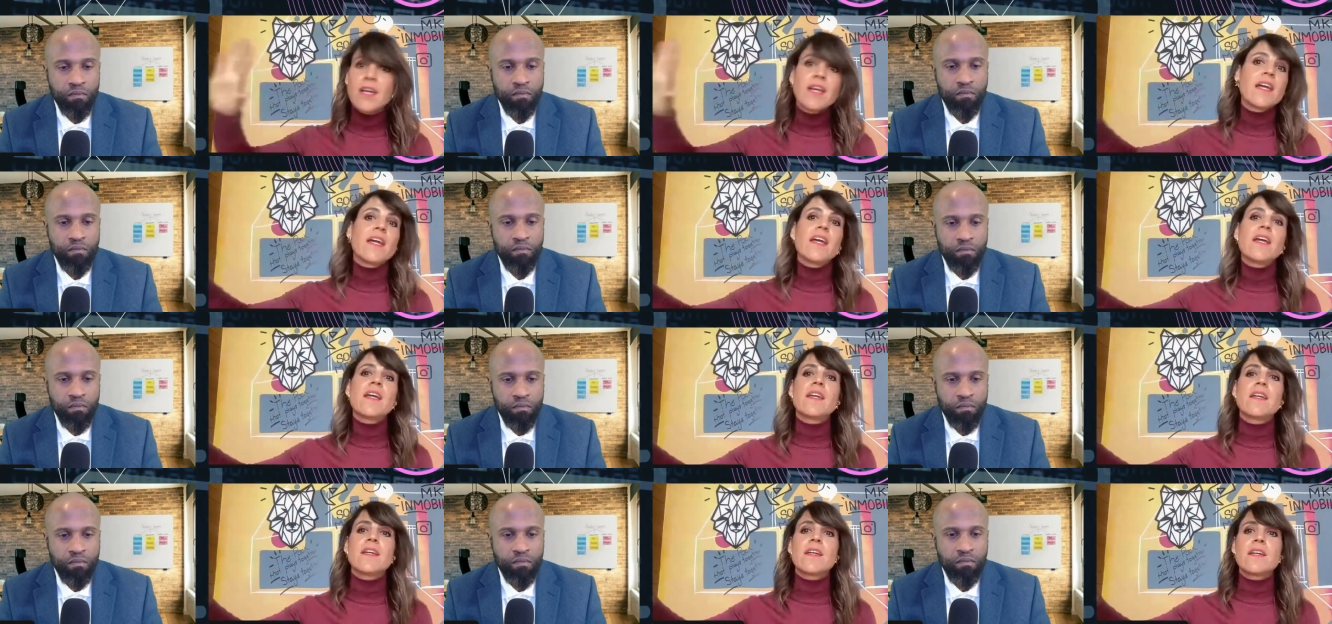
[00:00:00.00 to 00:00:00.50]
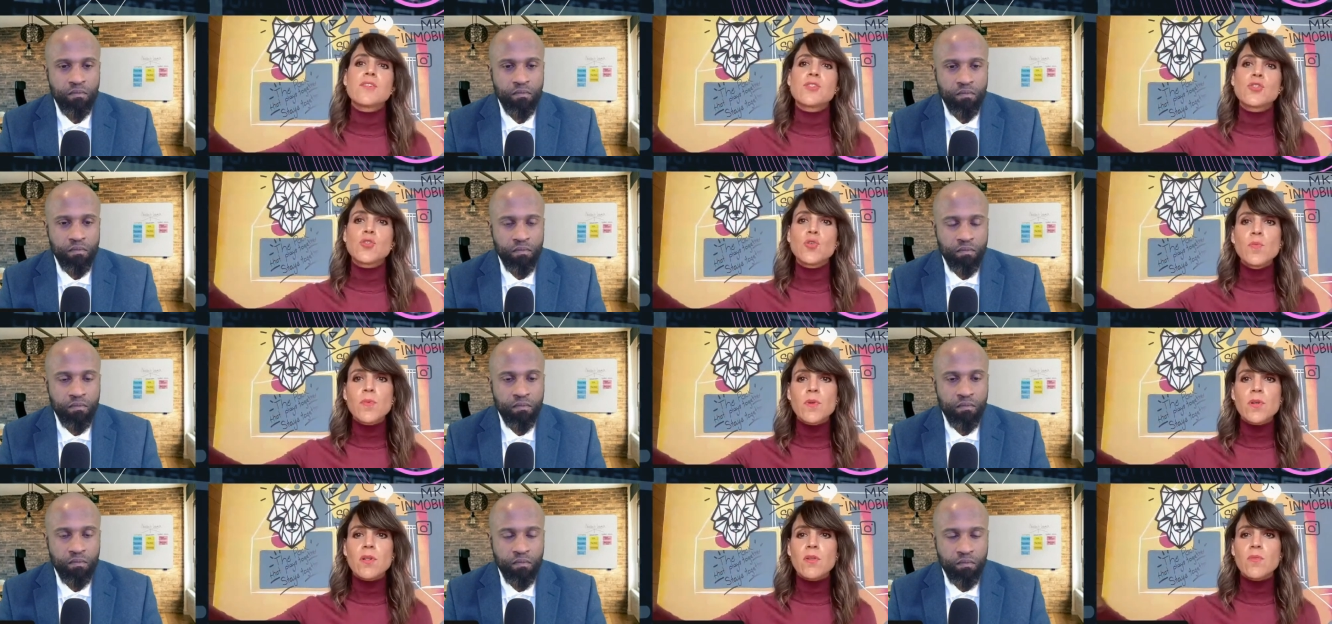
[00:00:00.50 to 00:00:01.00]
Speaker 1: a, a
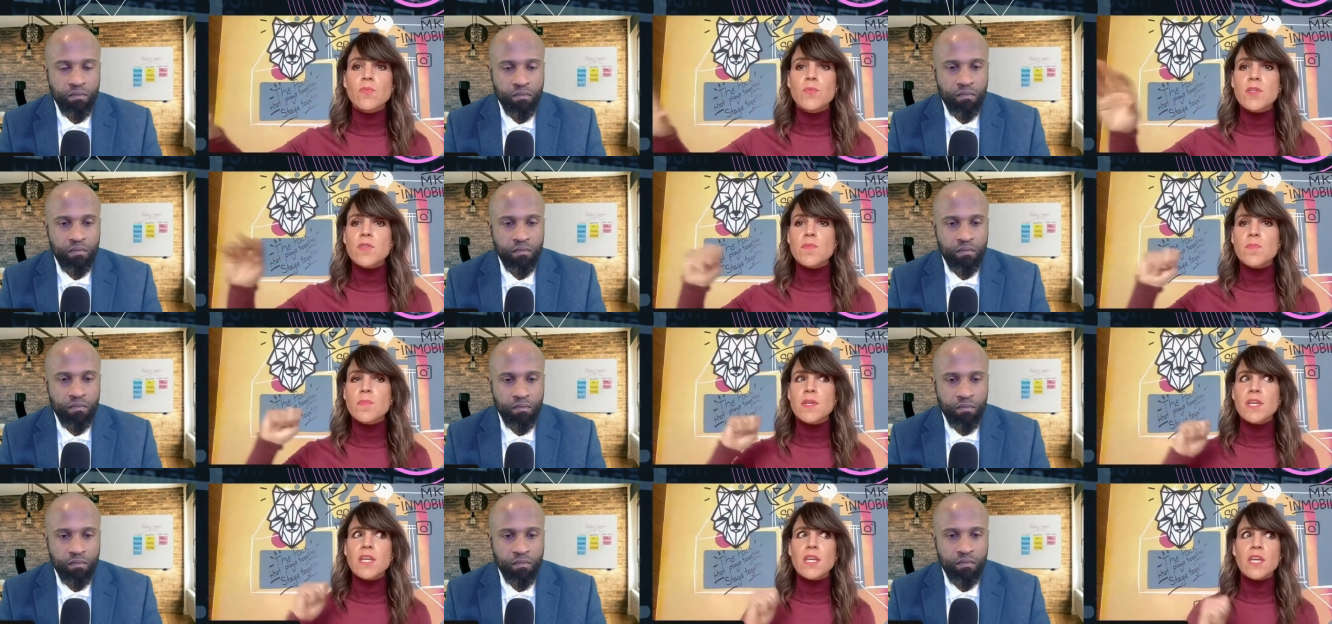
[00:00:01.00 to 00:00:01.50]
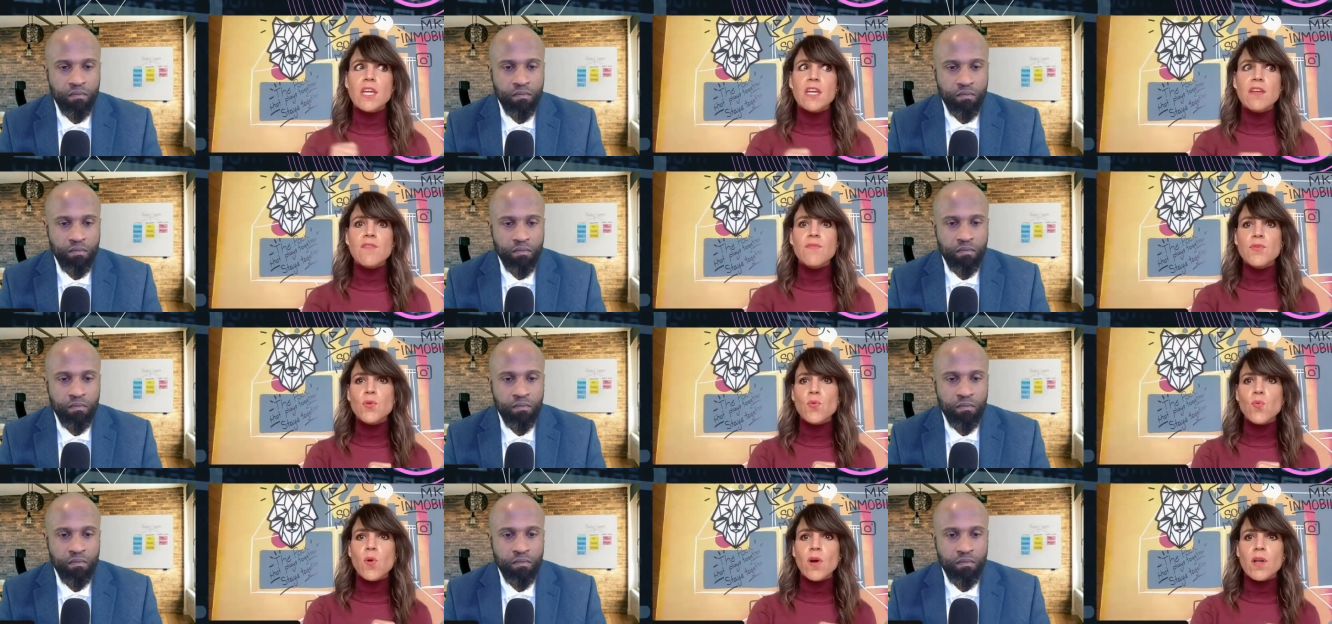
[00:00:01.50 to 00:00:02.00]
Zoom call with me. If
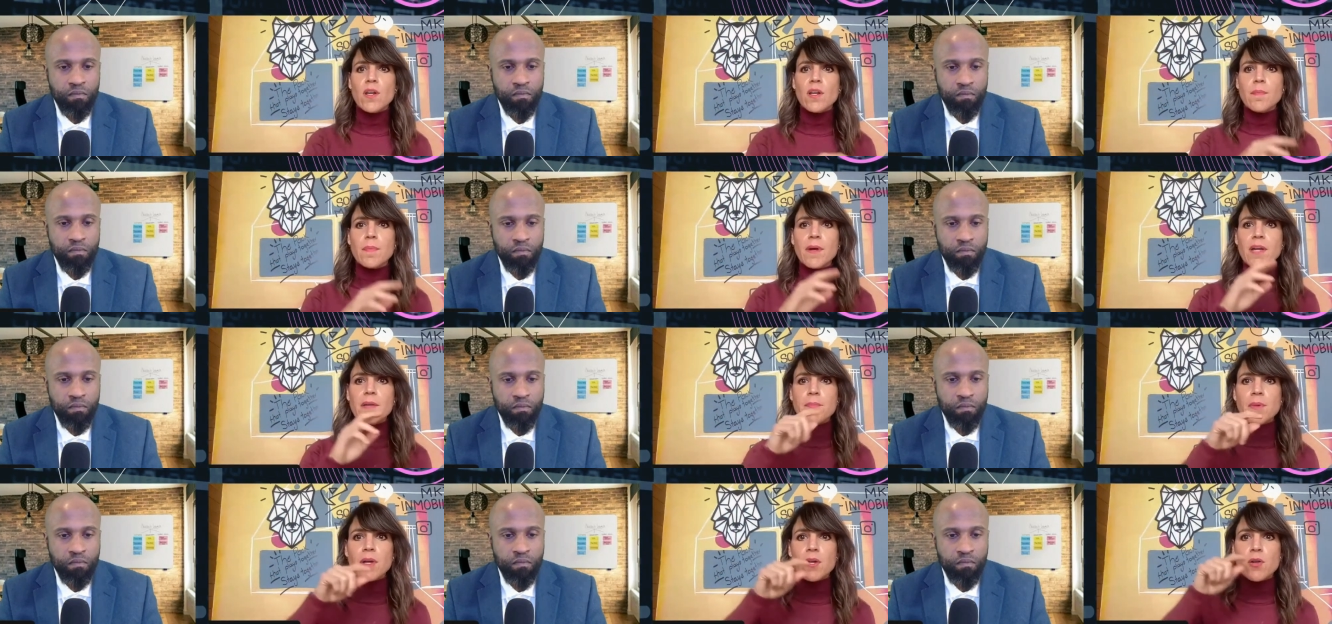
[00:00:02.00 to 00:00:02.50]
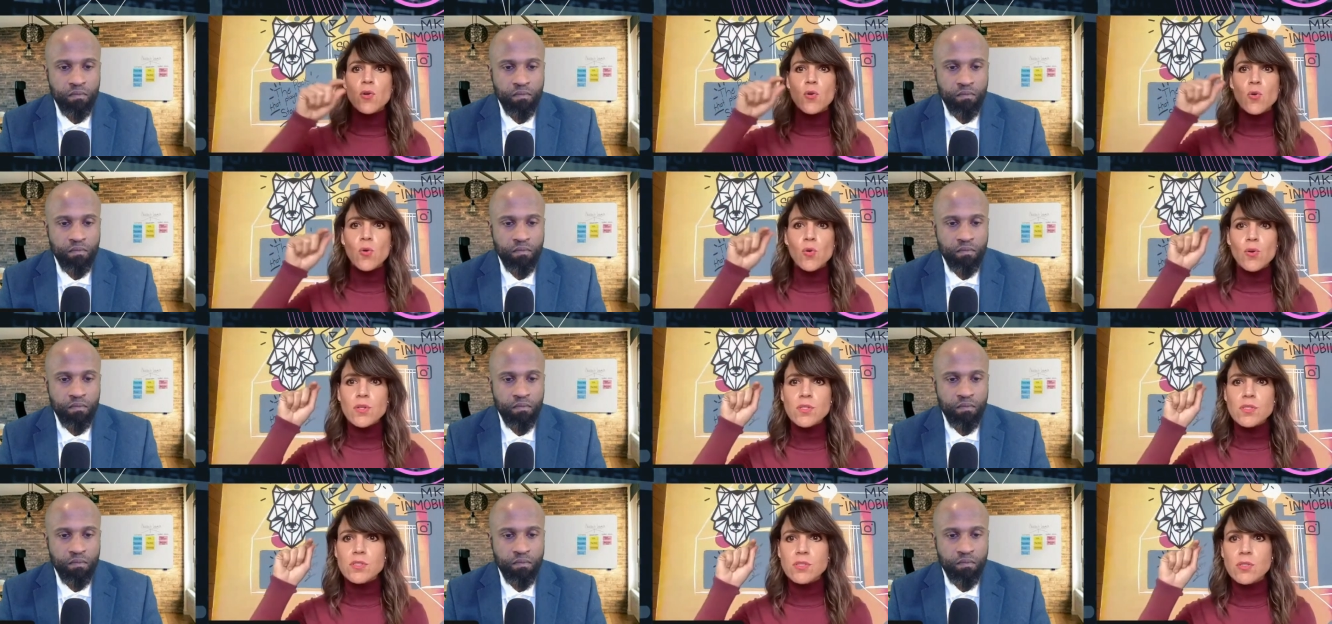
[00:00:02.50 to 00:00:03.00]
you want to buy my
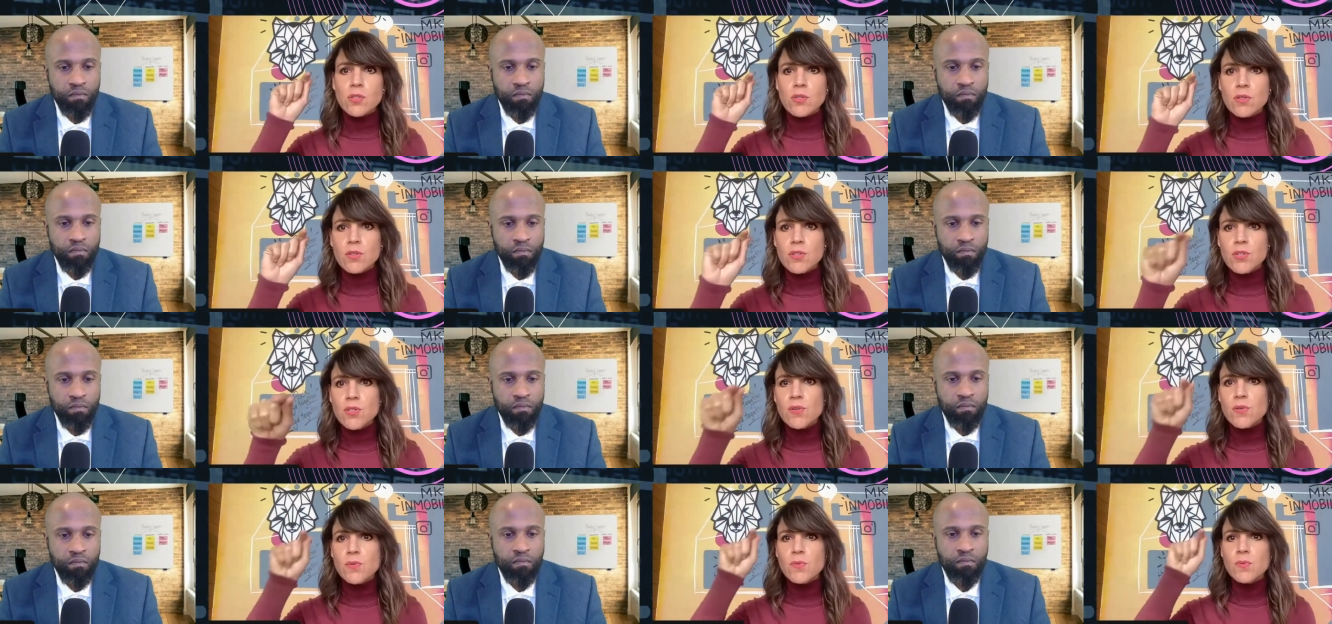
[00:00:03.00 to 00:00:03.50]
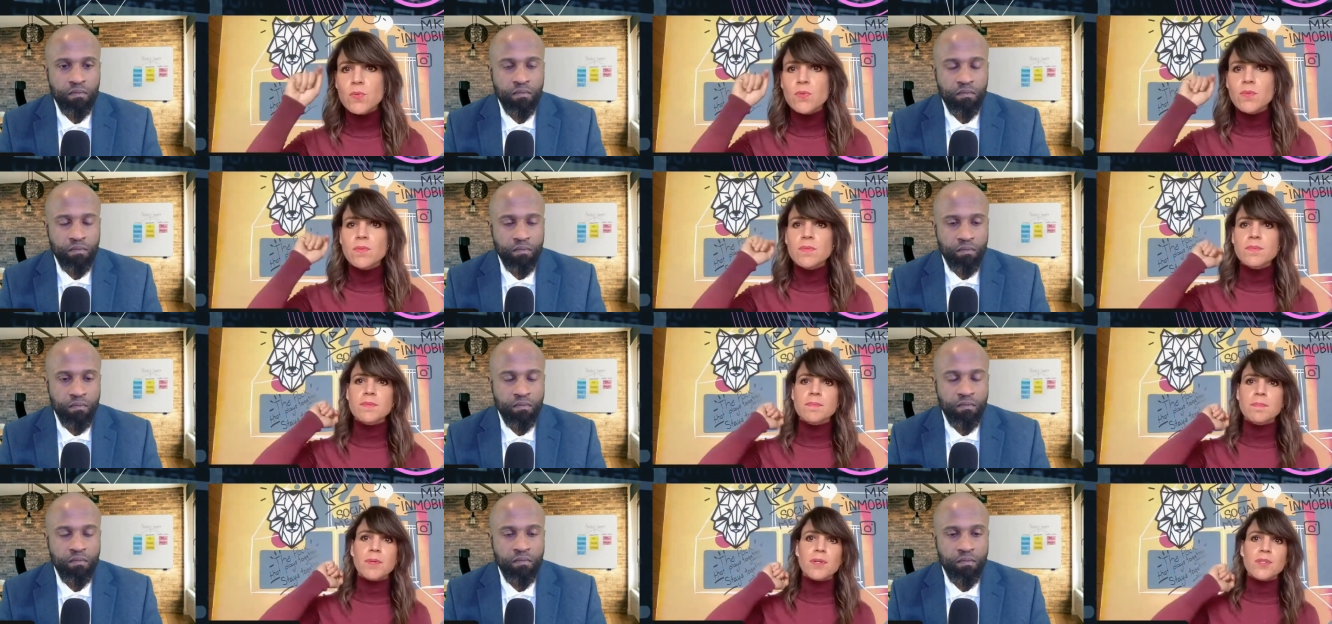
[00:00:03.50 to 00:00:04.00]
course, so
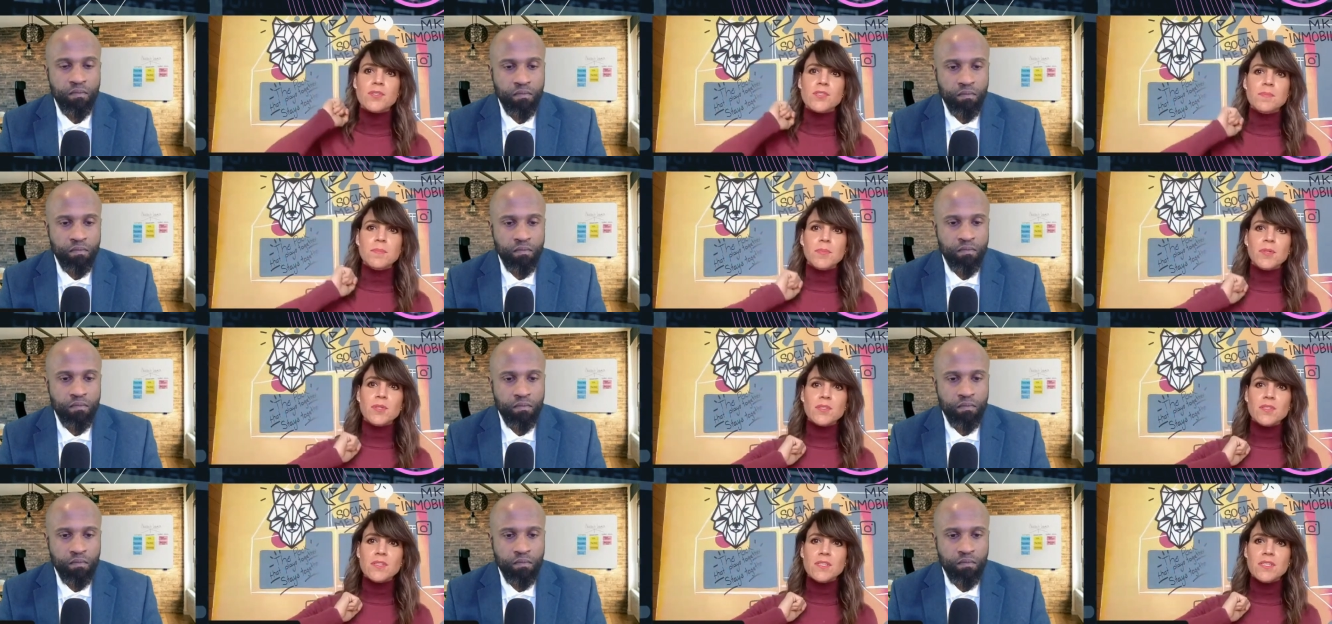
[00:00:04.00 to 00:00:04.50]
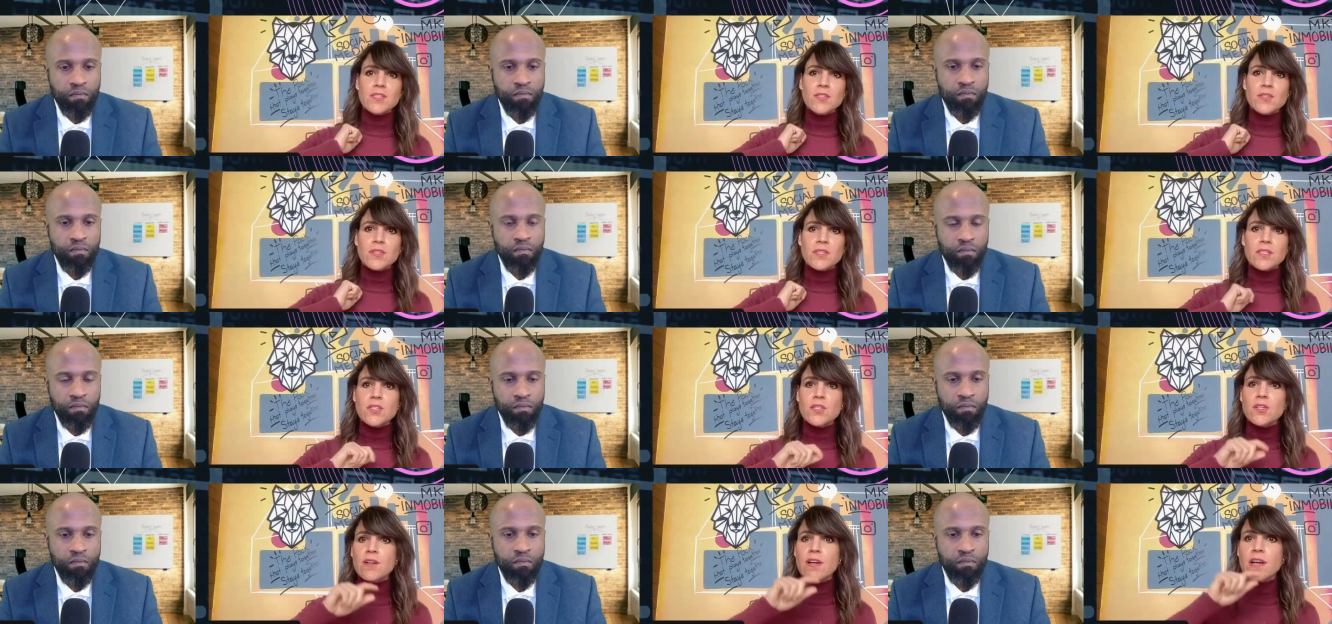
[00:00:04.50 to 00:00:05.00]
you push a button and you
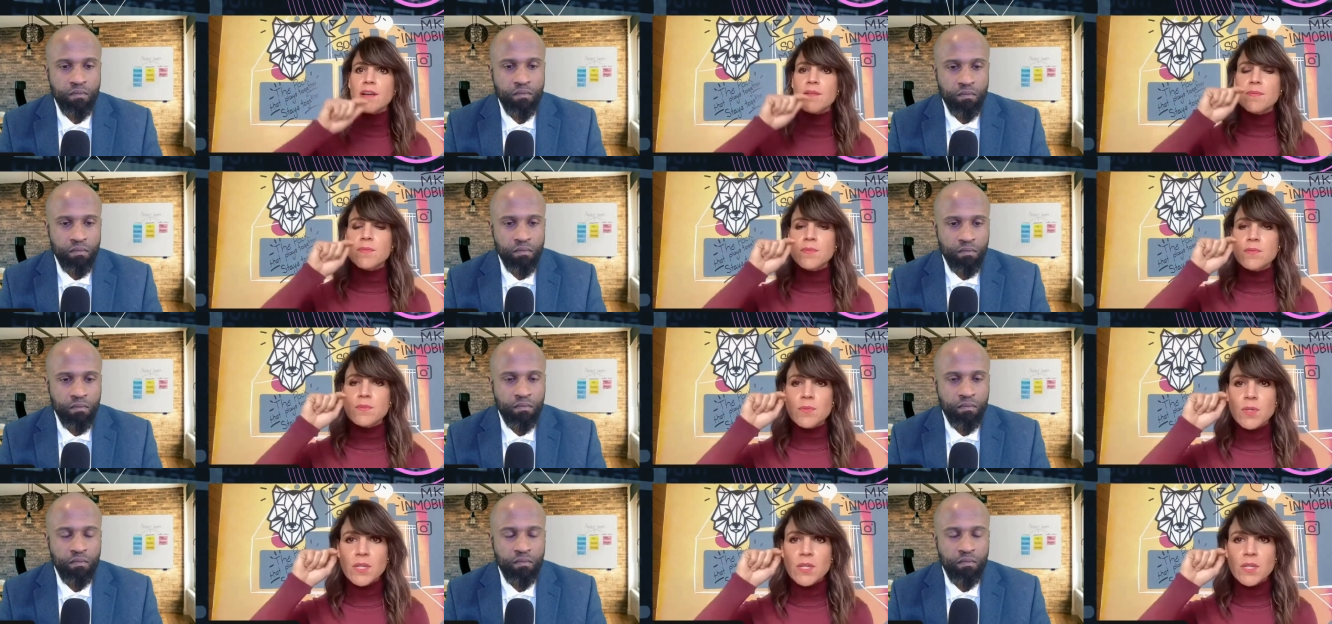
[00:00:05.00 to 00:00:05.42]
can, you have,